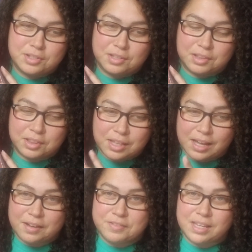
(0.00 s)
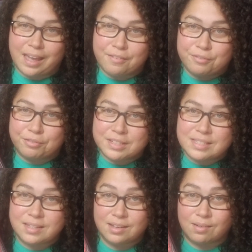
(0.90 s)
loved every
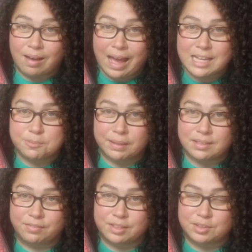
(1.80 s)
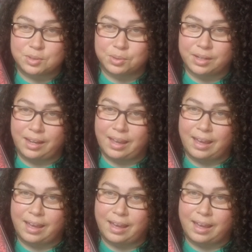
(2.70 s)
single aspect of this story,